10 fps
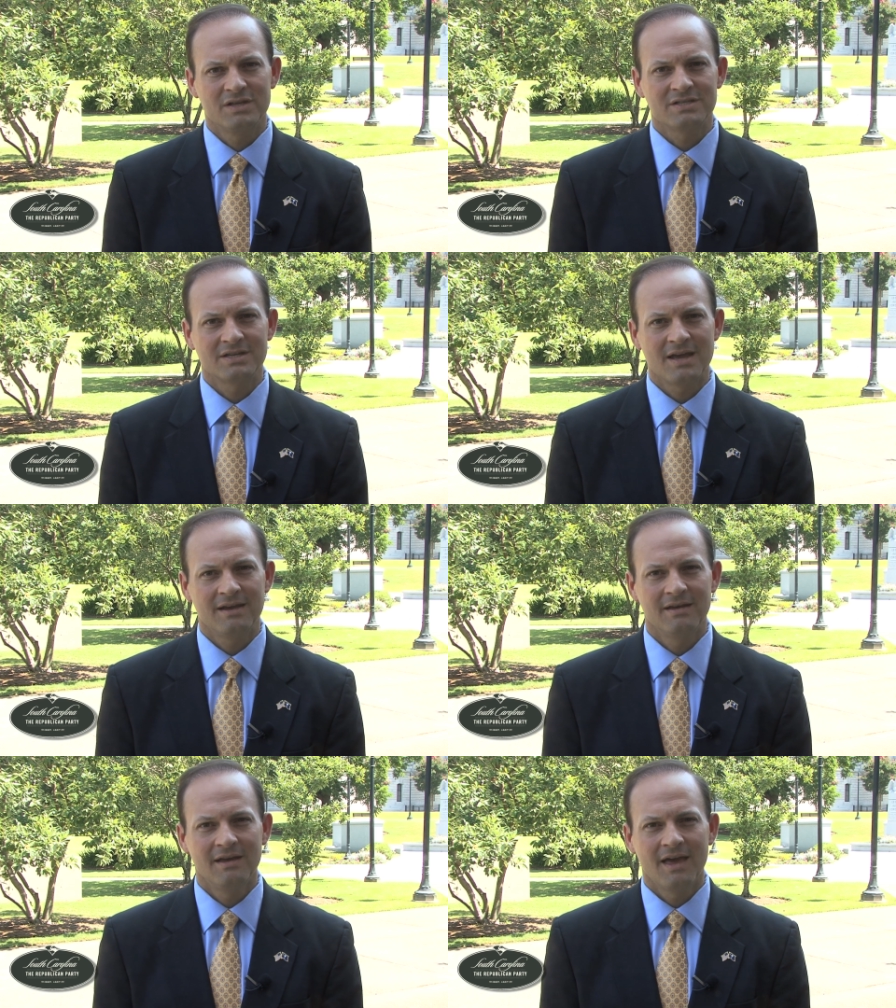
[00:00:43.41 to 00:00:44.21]
this
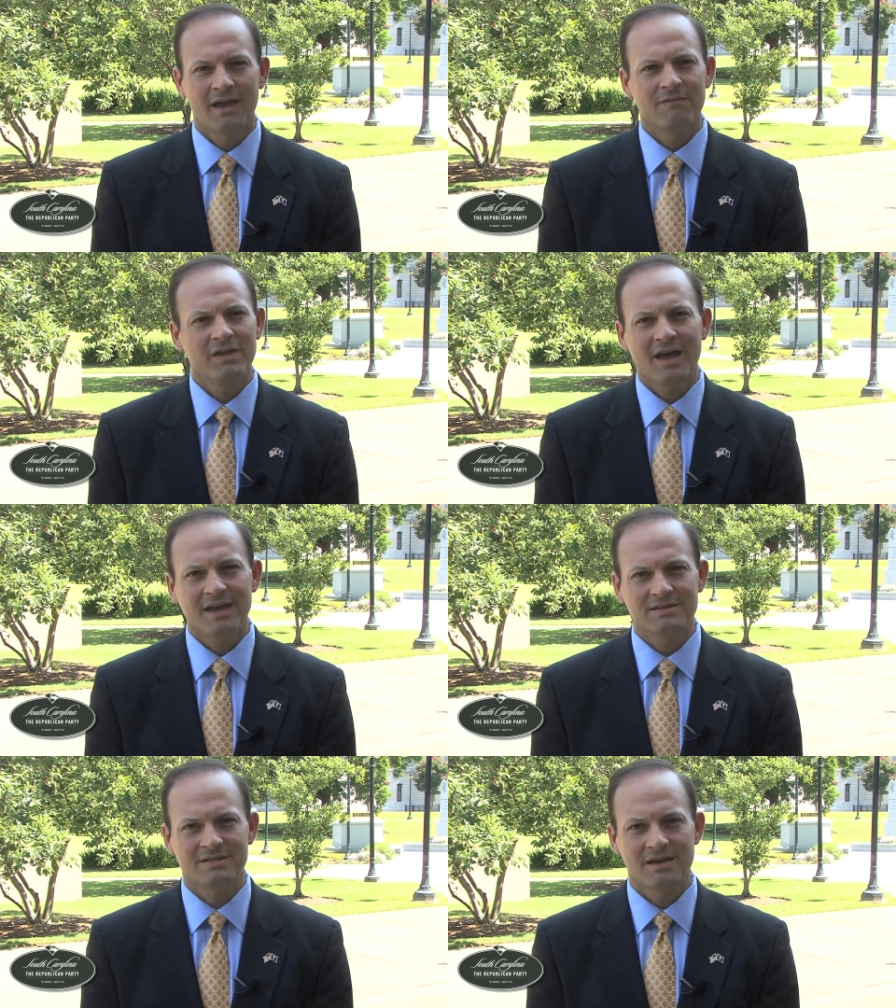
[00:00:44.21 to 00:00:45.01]
state and of the
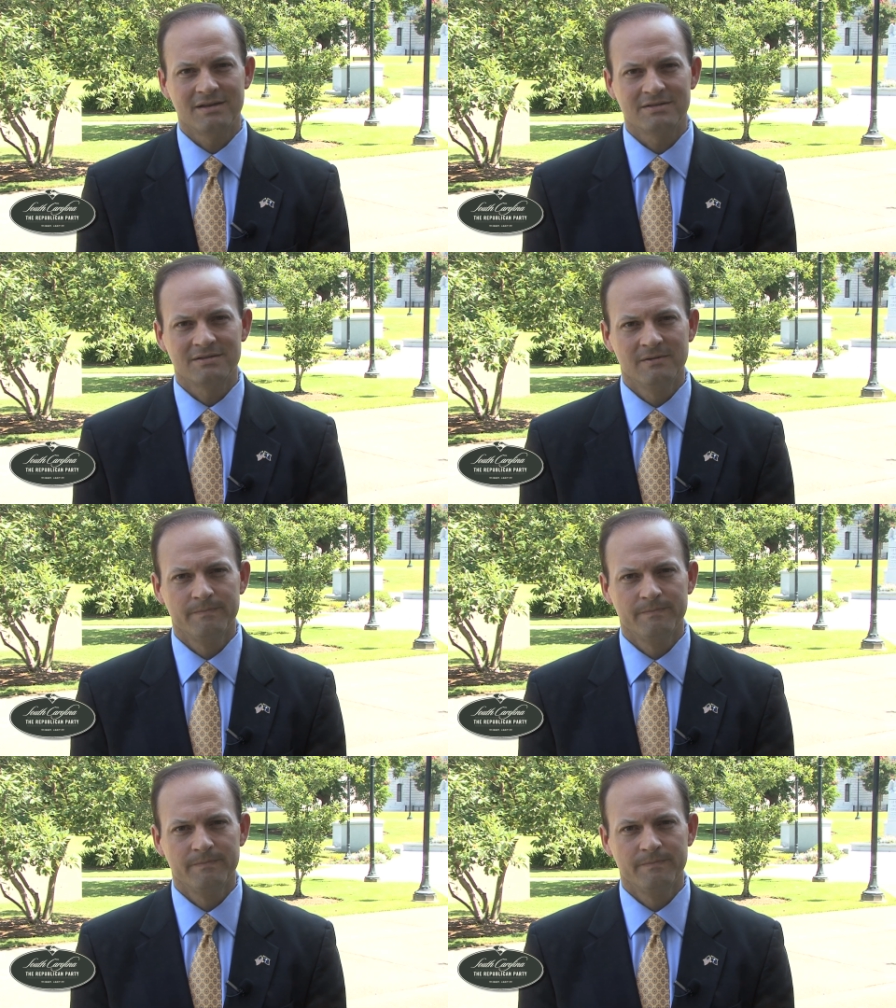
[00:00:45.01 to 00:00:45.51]
United States.